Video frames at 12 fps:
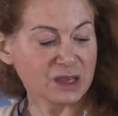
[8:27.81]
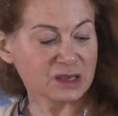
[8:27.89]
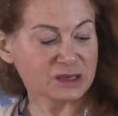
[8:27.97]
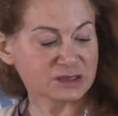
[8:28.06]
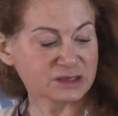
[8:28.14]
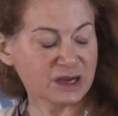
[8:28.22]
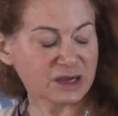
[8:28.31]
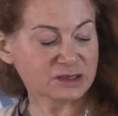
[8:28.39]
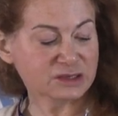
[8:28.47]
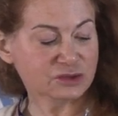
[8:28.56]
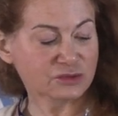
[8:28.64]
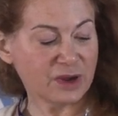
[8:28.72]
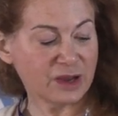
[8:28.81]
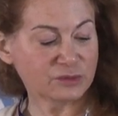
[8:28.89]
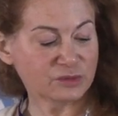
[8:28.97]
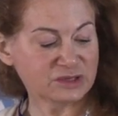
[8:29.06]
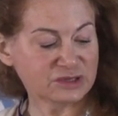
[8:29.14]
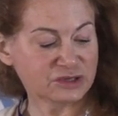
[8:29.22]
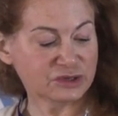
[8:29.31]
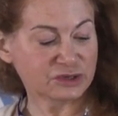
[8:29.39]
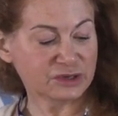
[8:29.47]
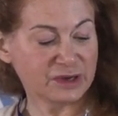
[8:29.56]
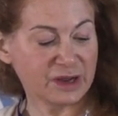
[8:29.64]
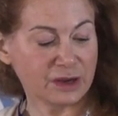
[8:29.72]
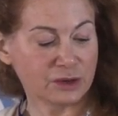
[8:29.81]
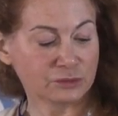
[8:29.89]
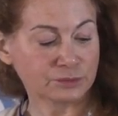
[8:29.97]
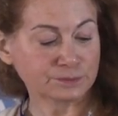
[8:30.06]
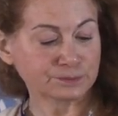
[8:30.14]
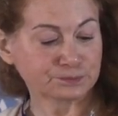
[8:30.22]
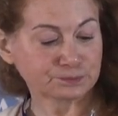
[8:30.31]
His next grant was turned down.